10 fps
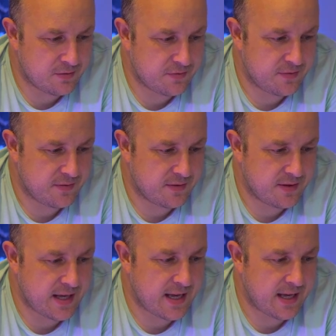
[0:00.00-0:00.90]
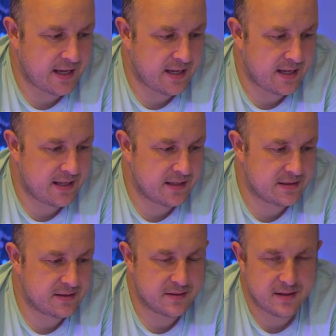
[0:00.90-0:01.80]
of there
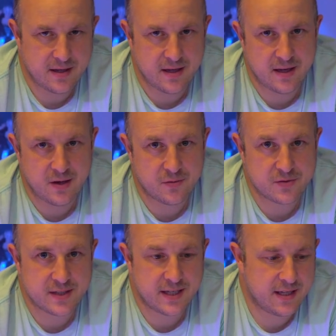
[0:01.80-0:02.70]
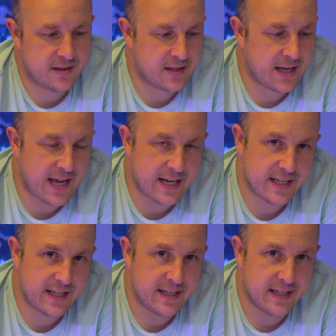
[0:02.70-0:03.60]
is obviously the
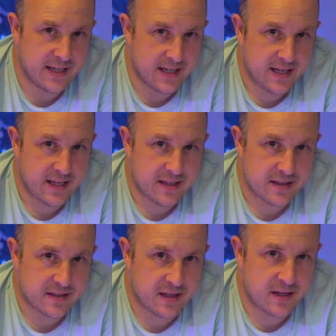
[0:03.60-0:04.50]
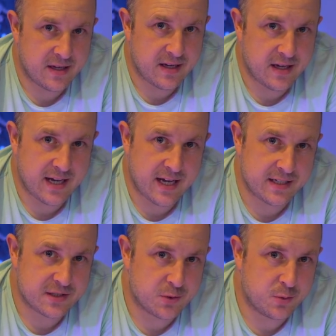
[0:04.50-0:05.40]
eddy that I
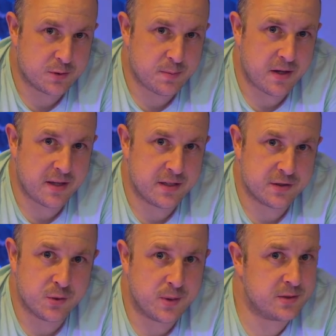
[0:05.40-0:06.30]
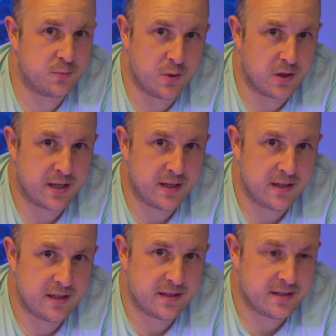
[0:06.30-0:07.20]
had installed as part of the install isn't
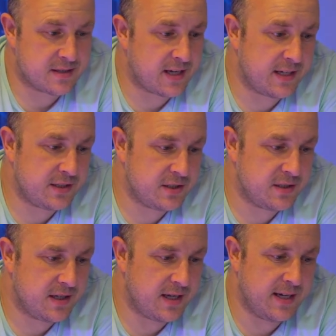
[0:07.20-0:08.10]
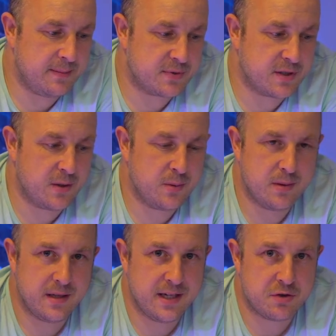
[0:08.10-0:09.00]
working at this stage.
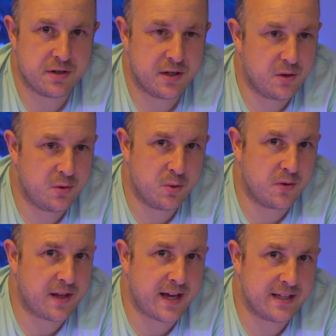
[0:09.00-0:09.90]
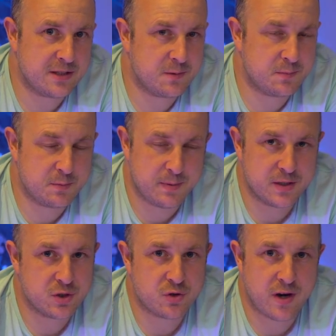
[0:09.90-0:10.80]
So literally all of that is just
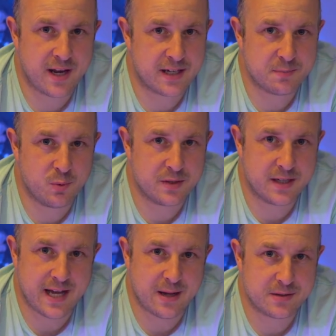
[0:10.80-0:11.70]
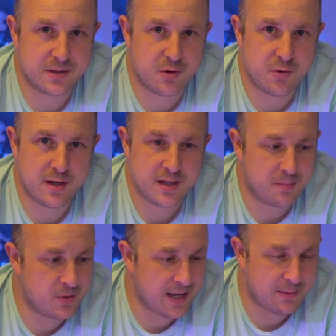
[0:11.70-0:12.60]
being straight exported out to the grid.
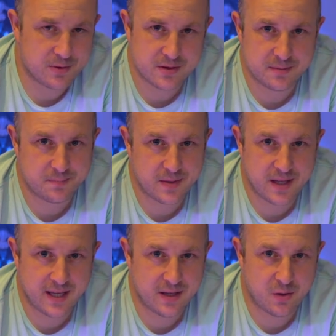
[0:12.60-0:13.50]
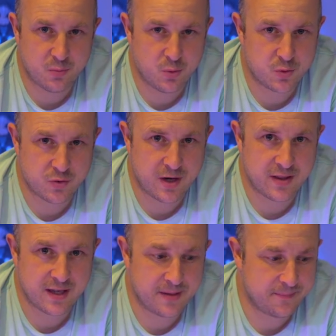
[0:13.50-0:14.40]
I'm not able to heat up water or
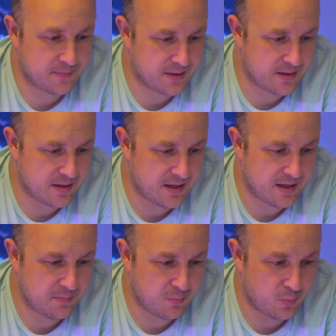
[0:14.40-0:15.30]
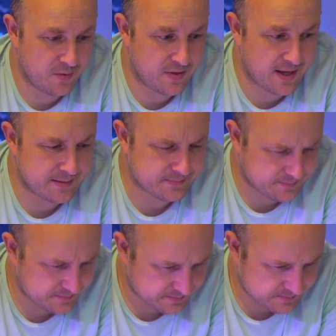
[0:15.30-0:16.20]
anything with that.
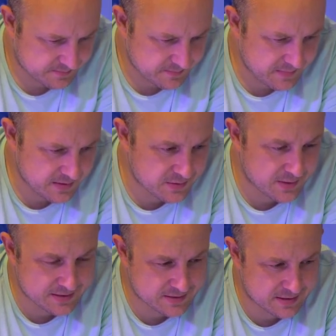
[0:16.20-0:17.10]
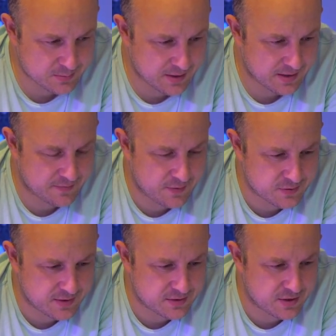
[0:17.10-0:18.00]
So that's one of the
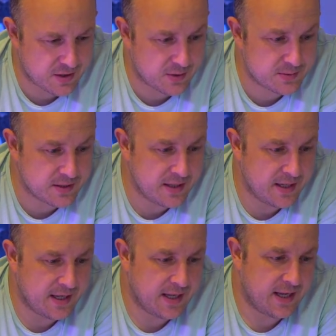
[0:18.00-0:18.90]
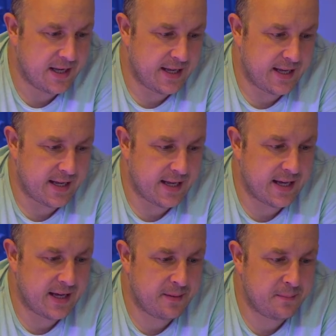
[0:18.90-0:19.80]
first things to note.
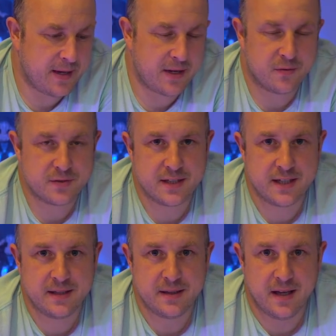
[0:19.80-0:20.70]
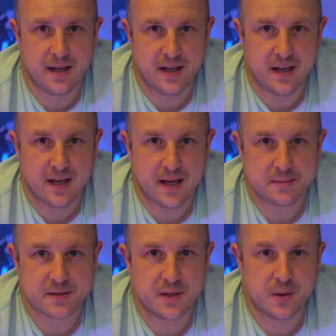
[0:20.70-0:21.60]
And obviously
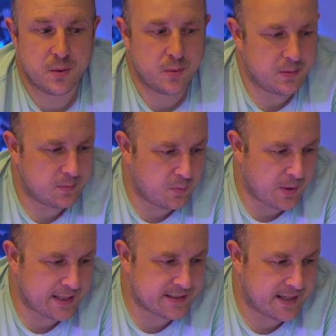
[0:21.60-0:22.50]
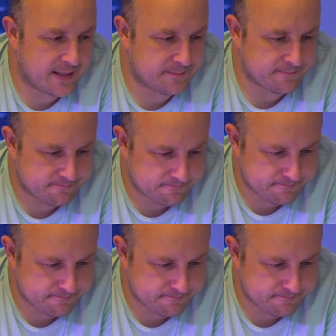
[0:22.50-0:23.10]
I'm still waiting